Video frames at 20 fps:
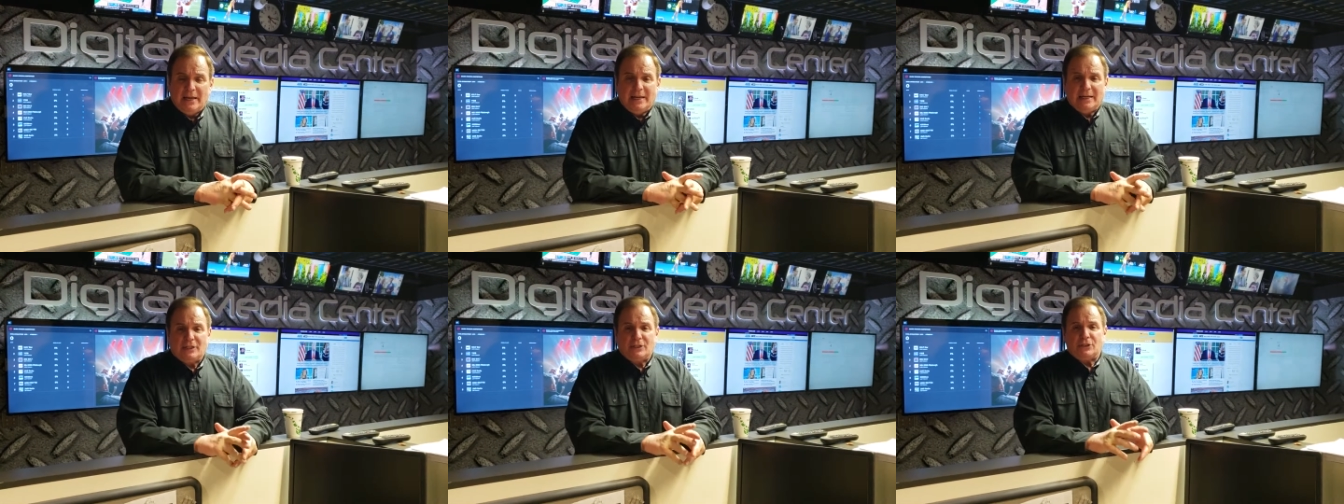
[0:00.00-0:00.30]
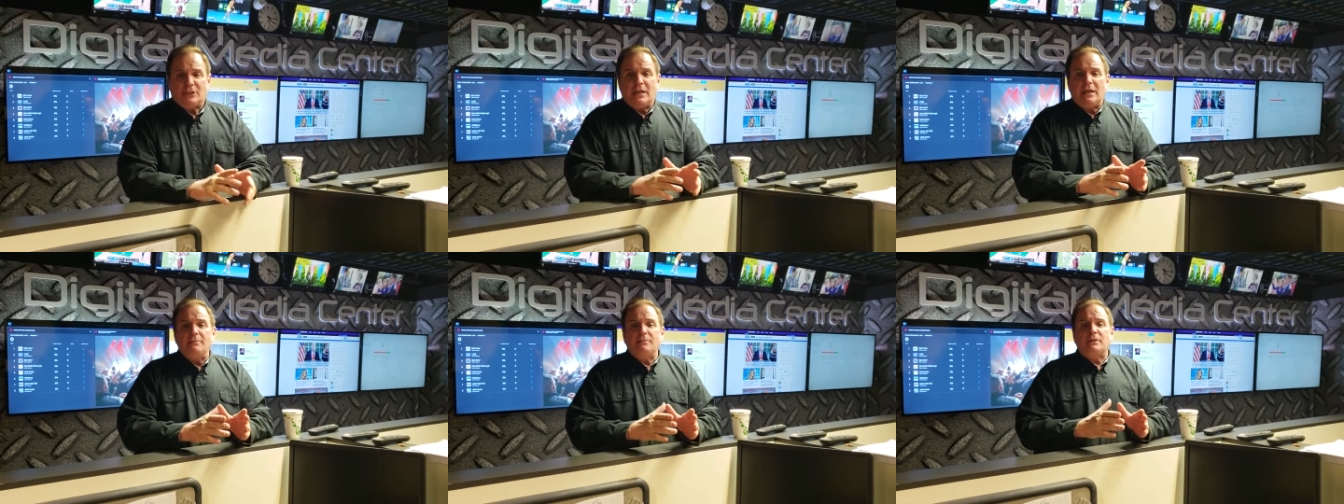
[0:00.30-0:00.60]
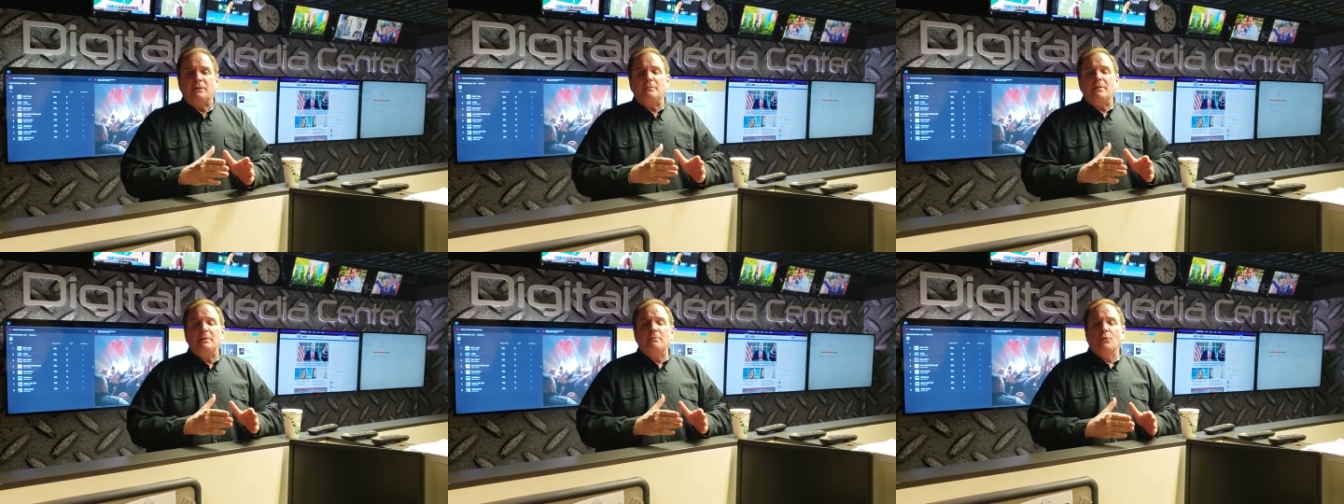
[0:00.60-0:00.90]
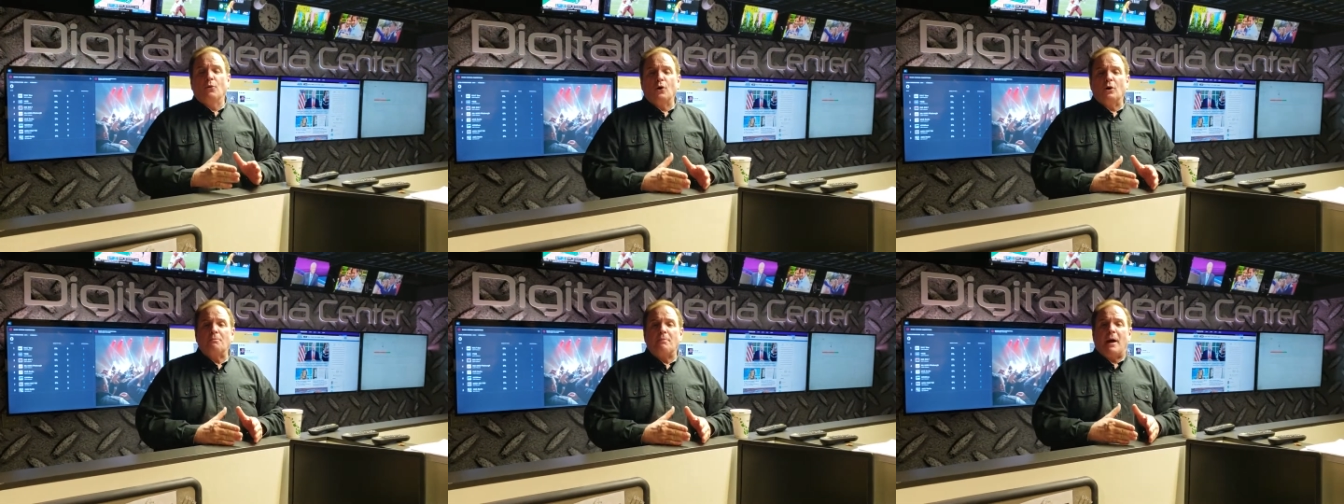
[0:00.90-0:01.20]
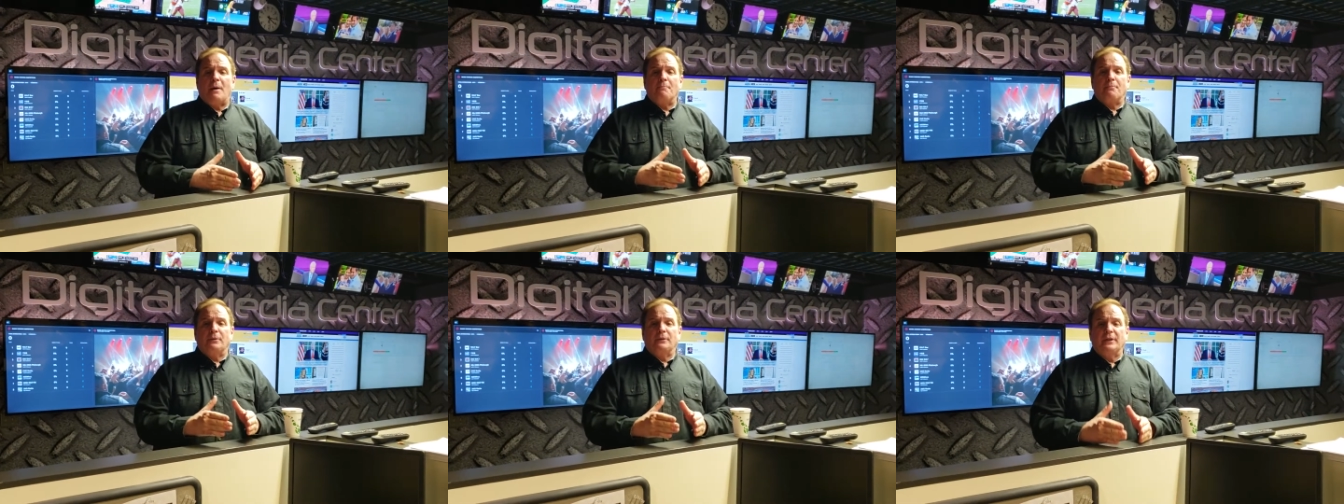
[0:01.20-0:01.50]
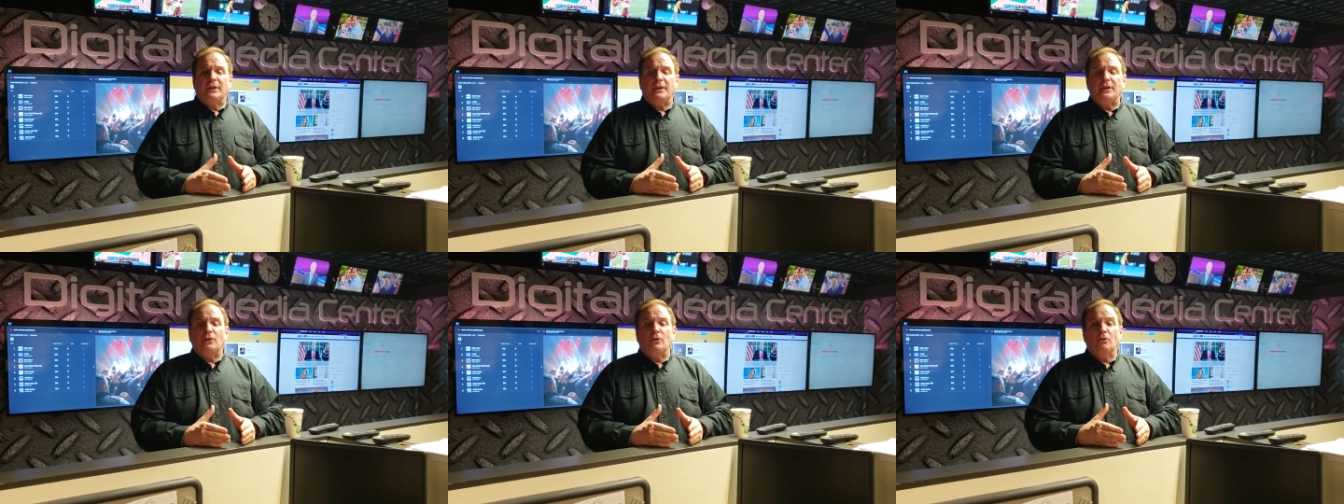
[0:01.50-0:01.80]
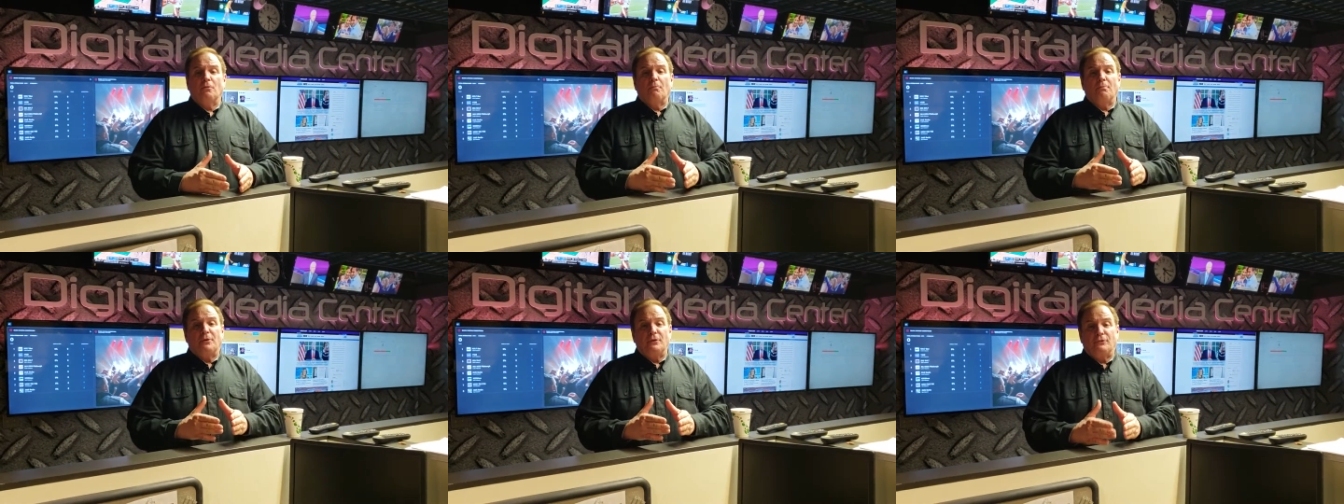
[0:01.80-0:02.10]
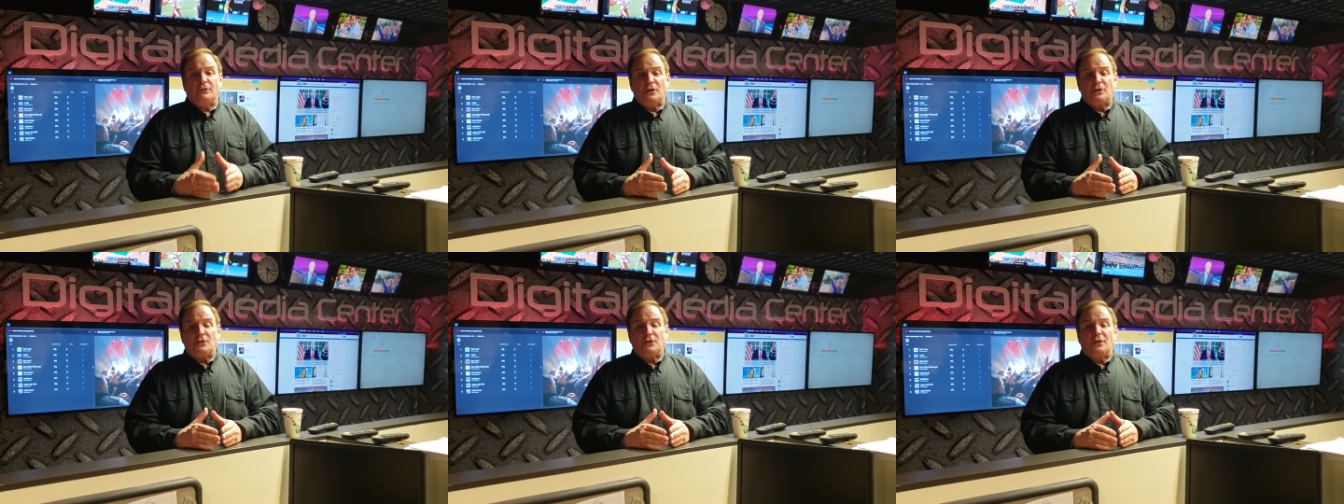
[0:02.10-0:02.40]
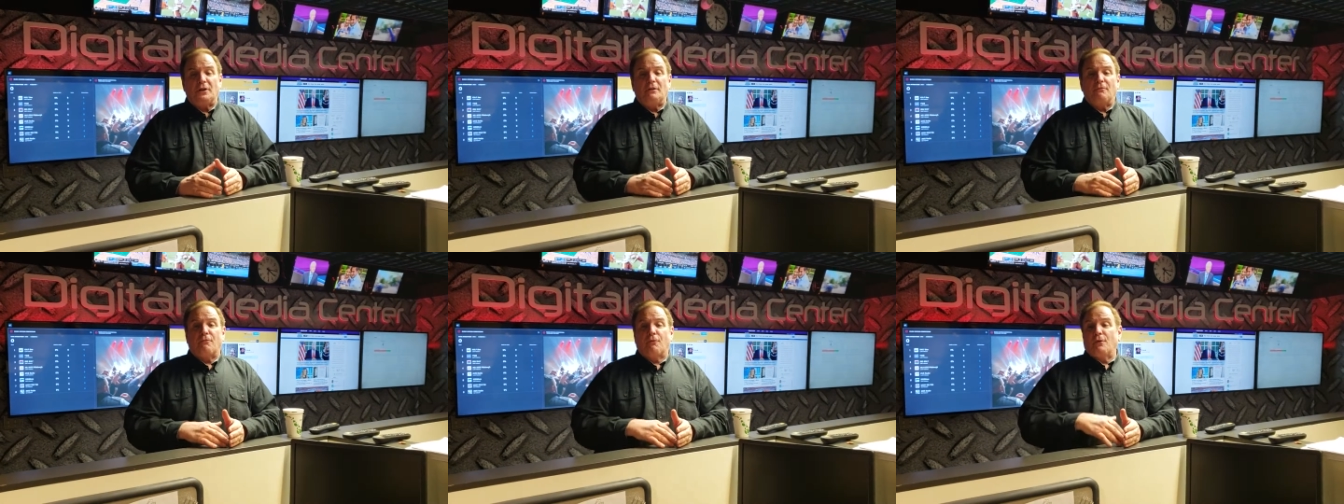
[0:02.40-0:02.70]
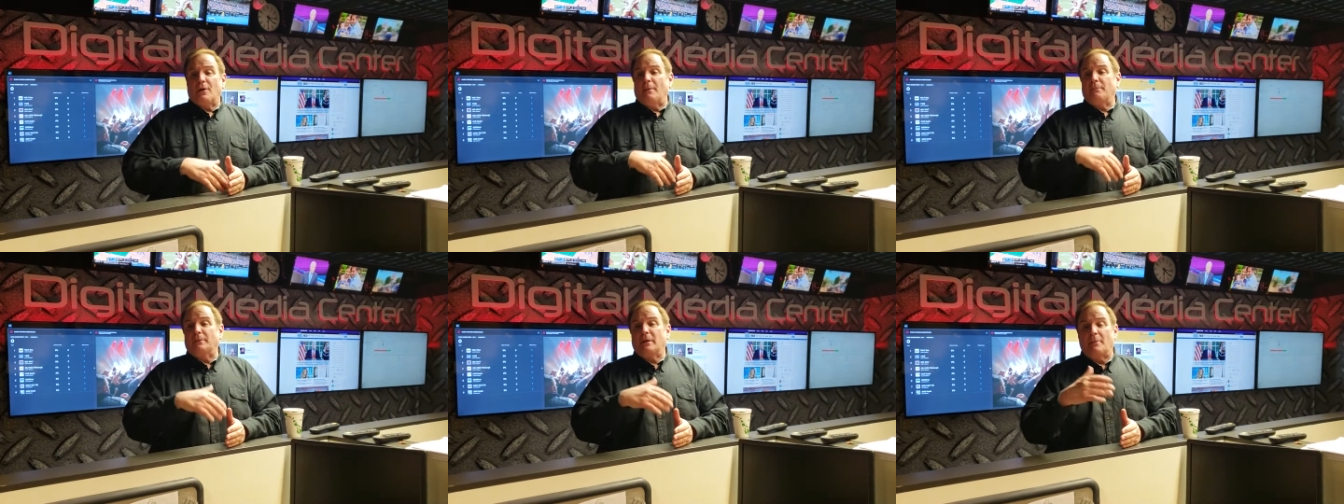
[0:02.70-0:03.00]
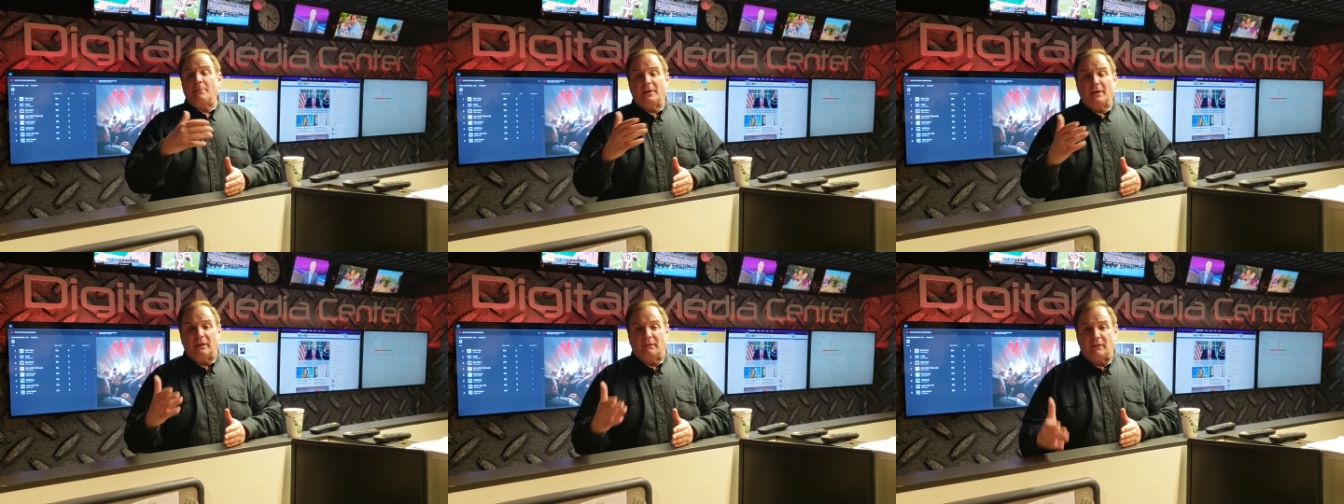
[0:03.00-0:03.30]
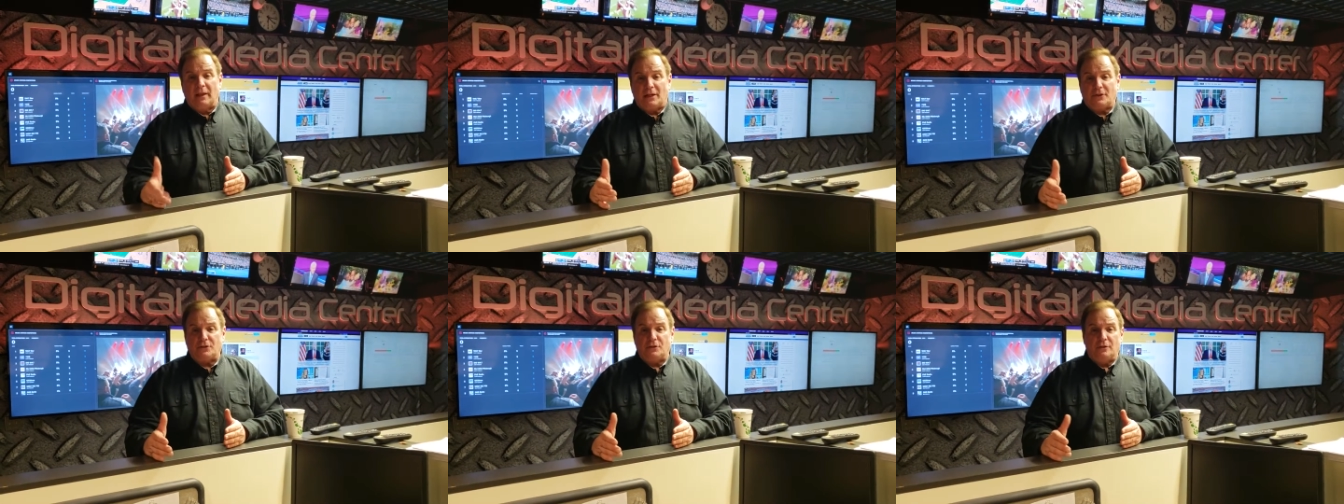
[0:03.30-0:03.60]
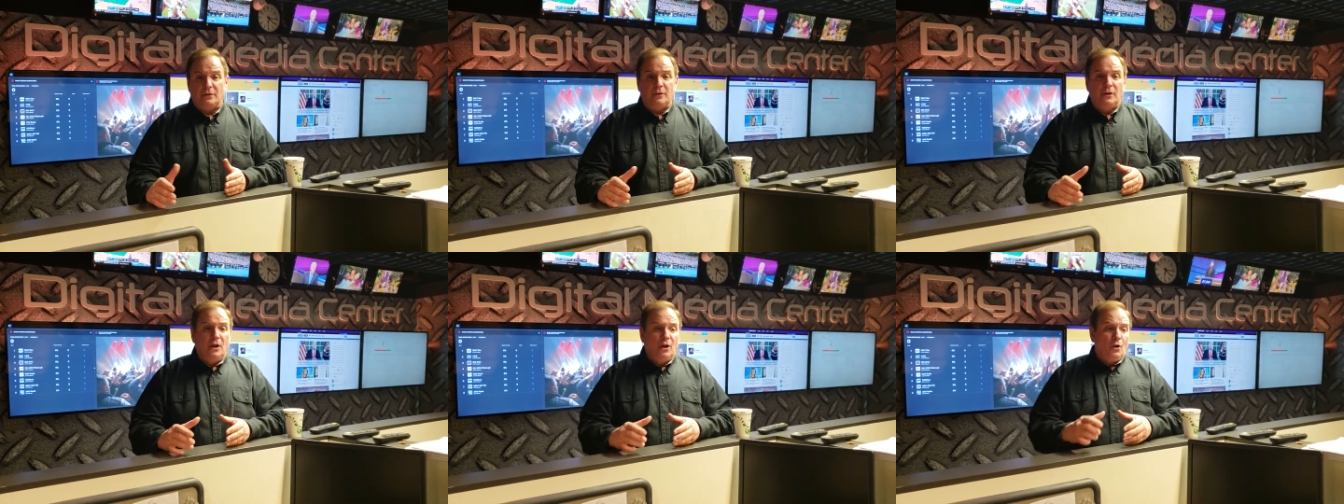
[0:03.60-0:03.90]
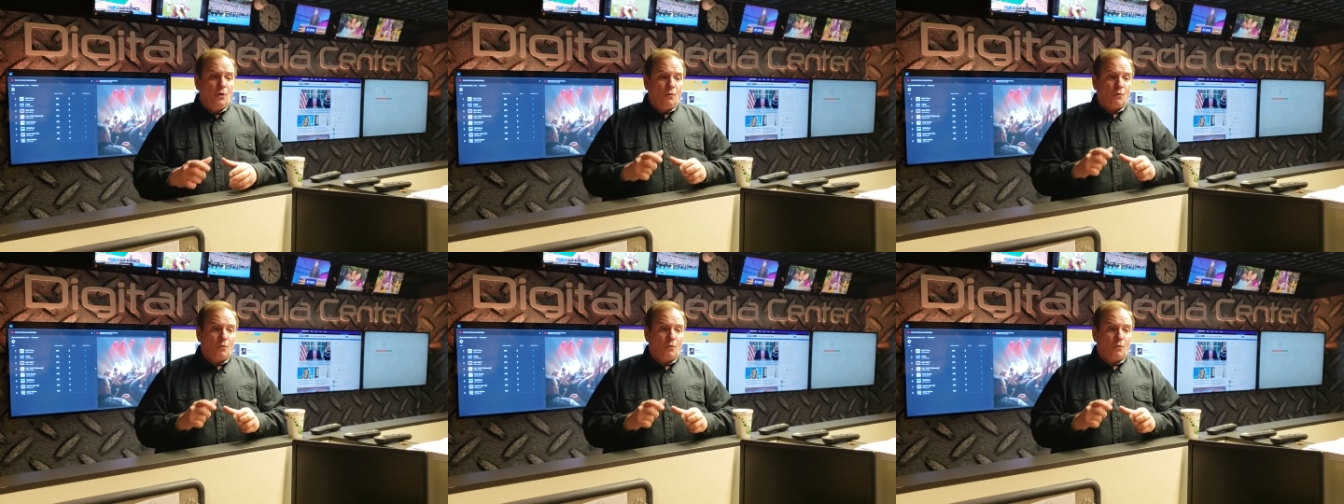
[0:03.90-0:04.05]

It seems to be more about political positioning for an upcoming election